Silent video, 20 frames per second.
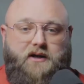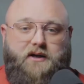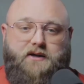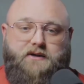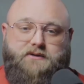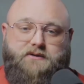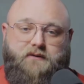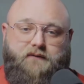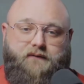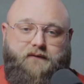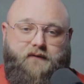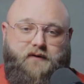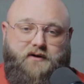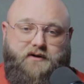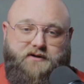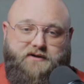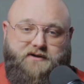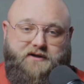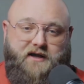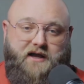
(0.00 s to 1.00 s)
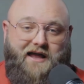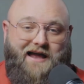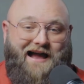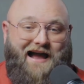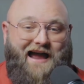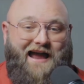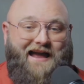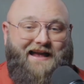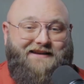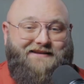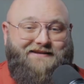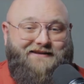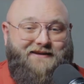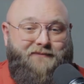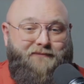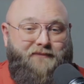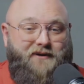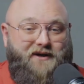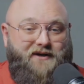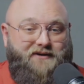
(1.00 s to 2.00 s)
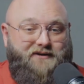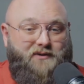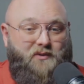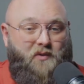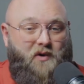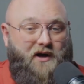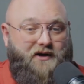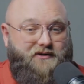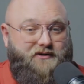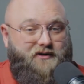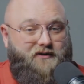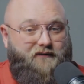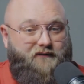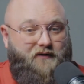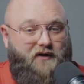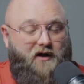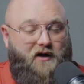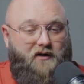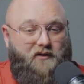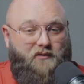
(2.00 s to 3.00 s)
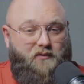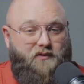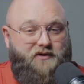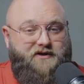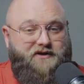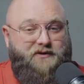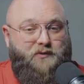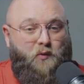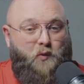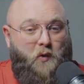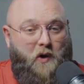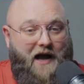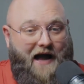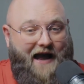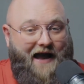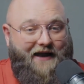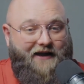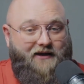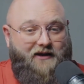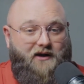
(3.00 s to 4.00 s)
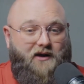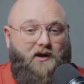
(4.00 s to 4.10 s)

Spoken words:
So first, I ask the biggest question of all, which is why?